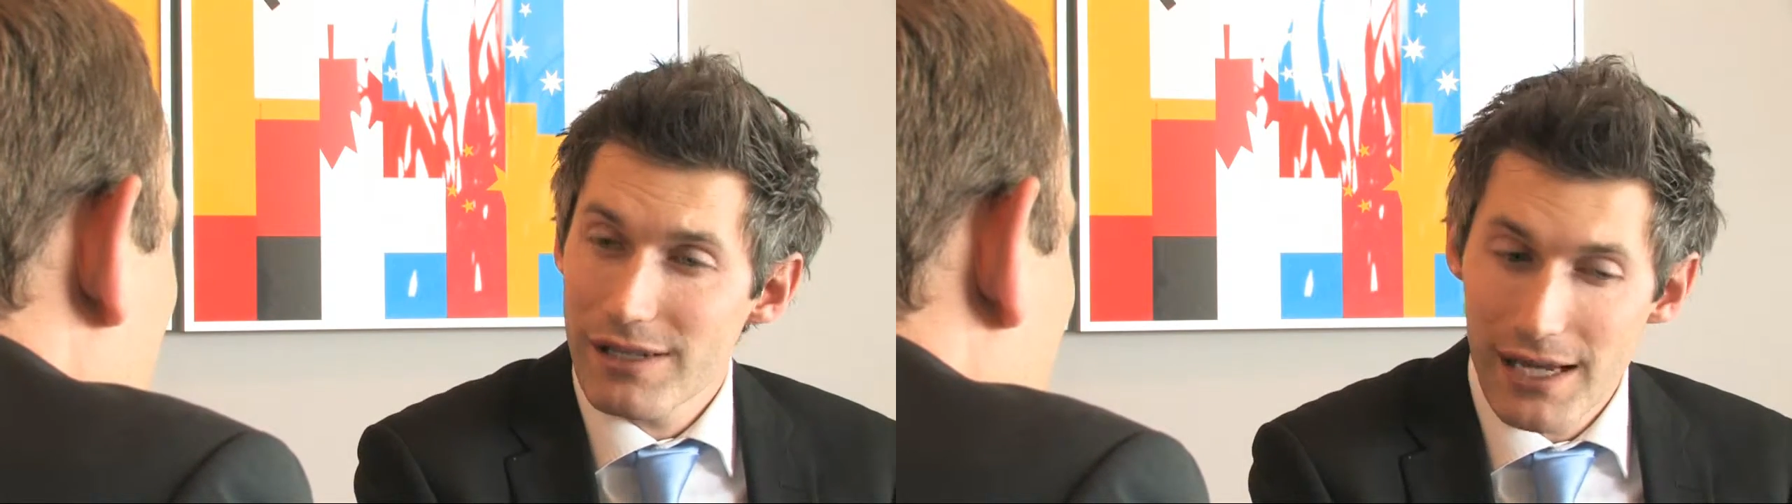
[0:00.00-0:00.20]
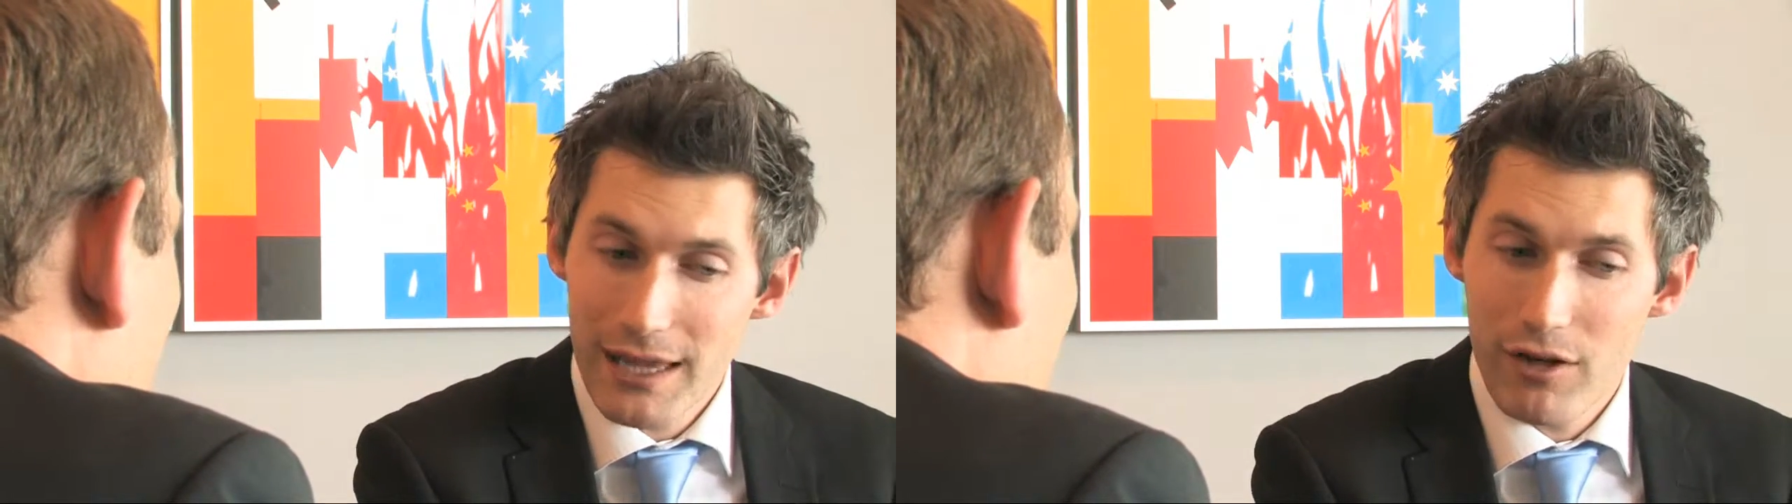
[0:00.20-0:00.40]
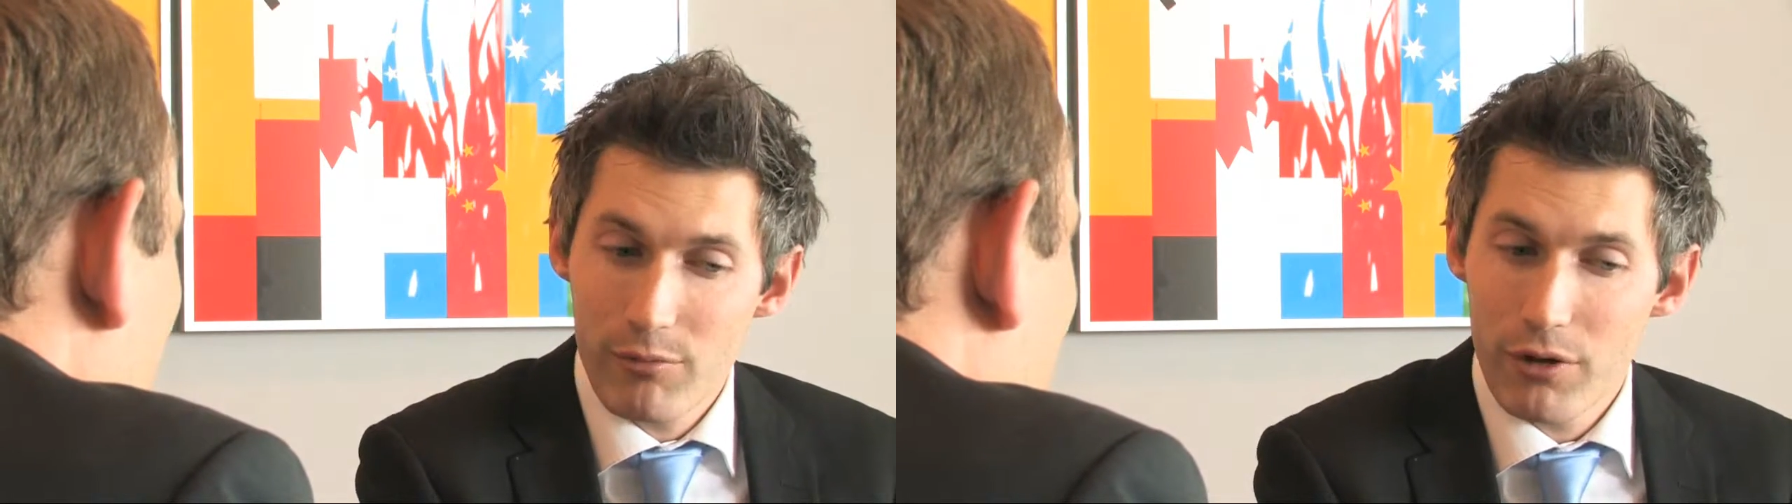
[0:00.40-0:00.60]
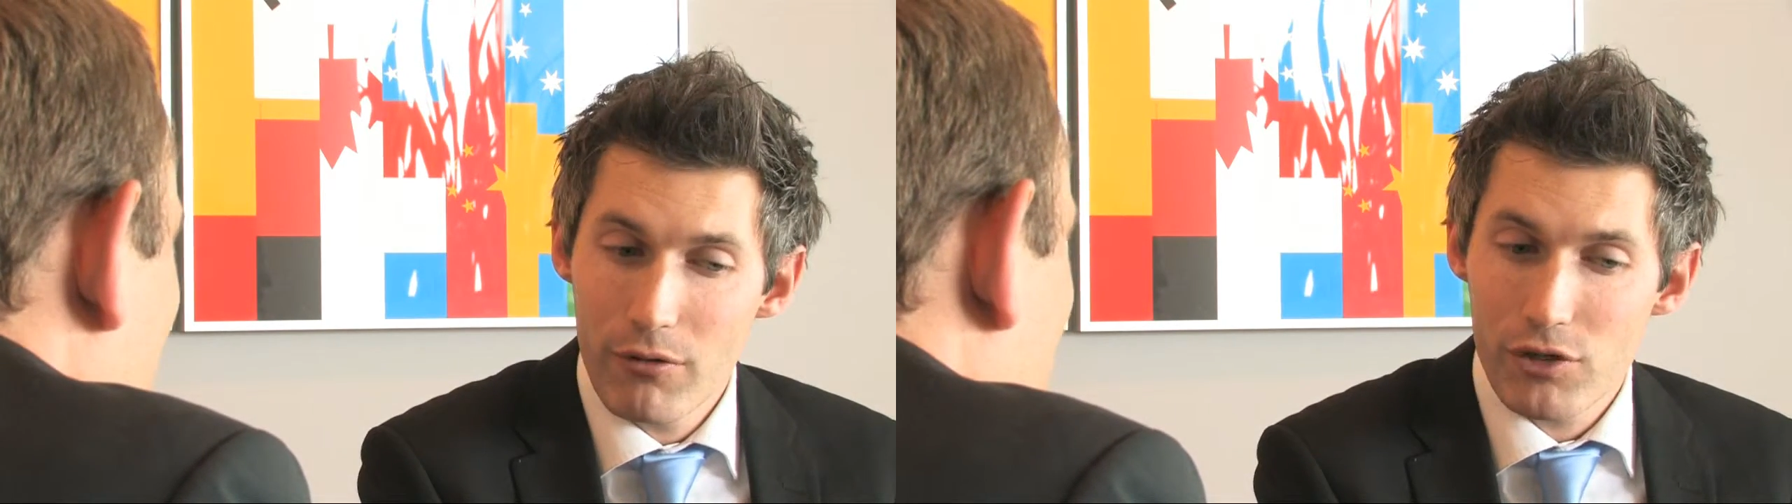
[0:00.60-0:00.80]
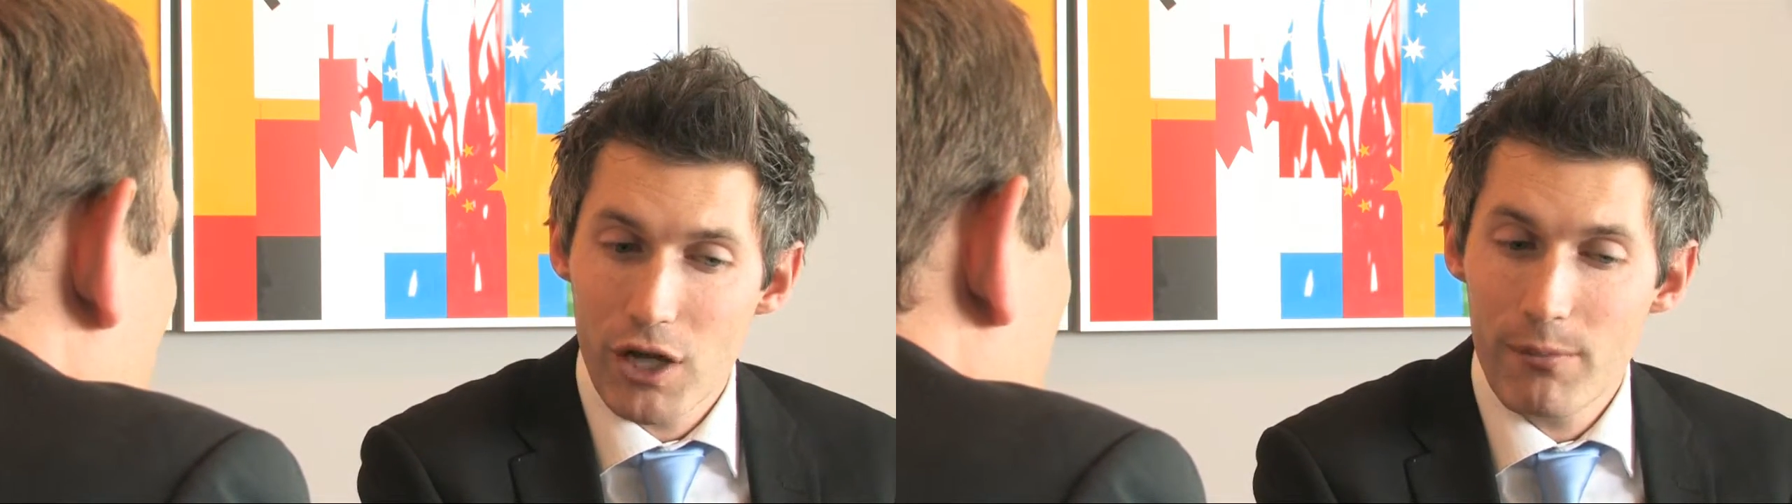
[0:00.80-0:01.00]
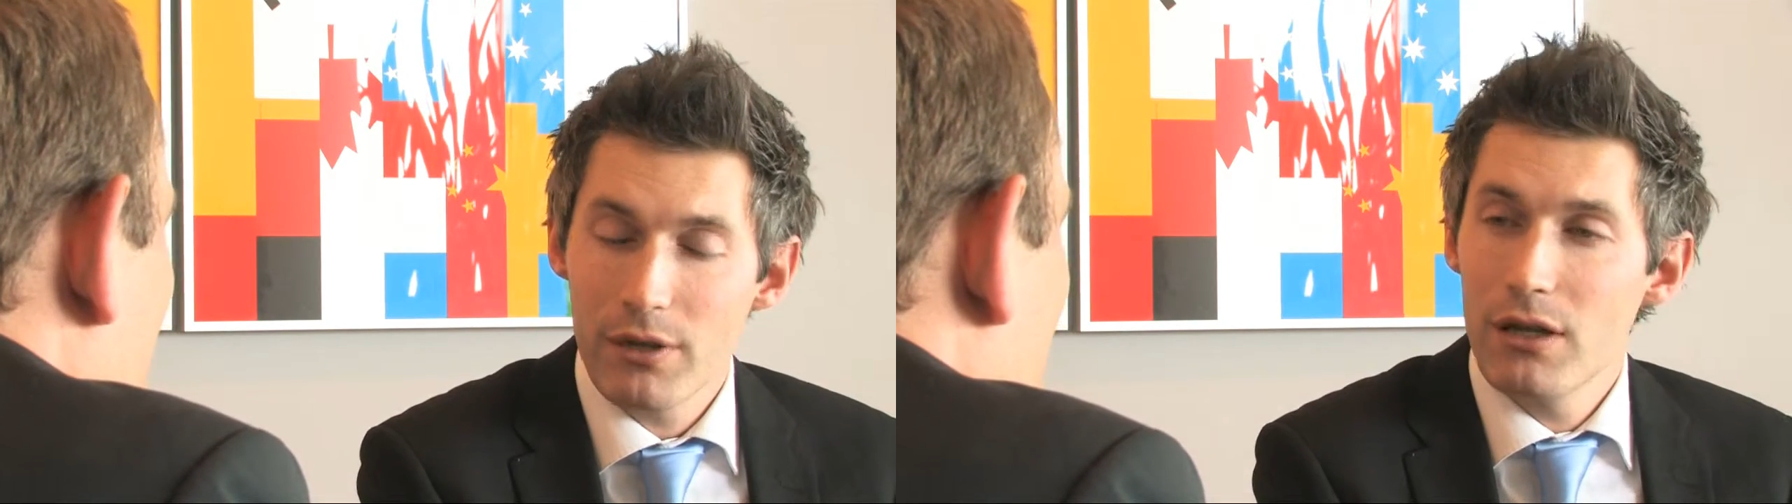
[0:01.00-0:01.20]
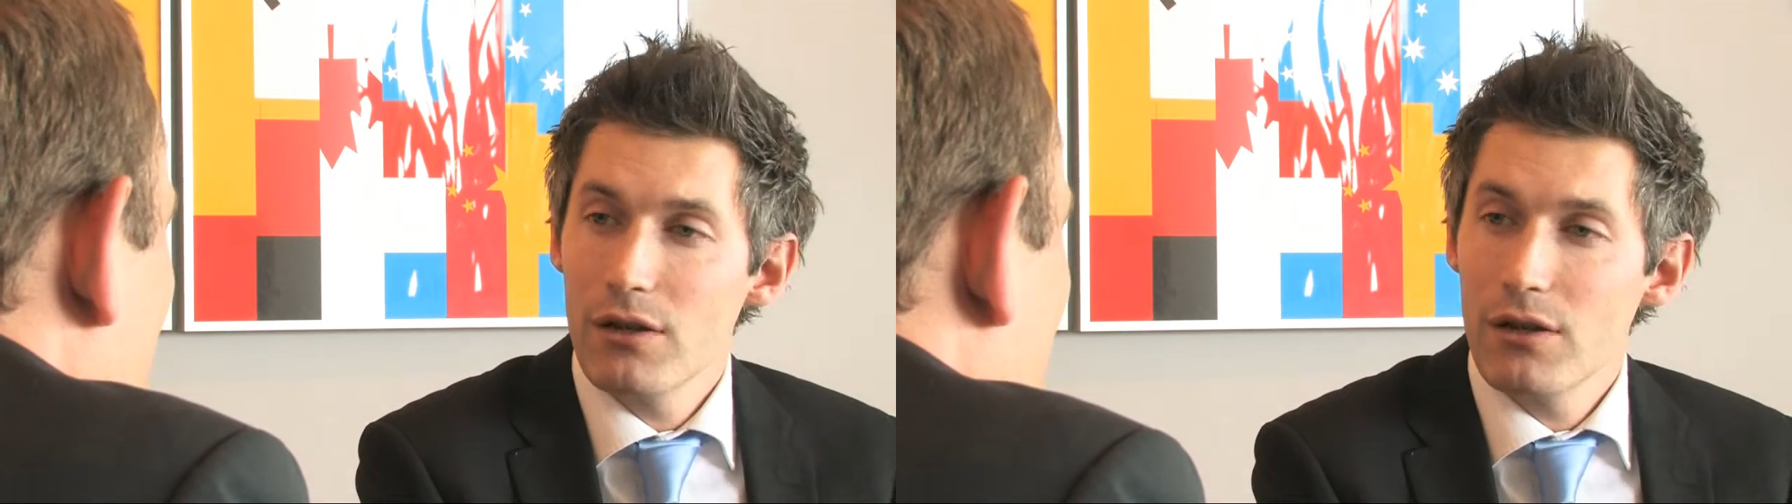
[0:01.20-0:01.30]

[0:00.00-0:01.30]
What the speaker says: set their approach up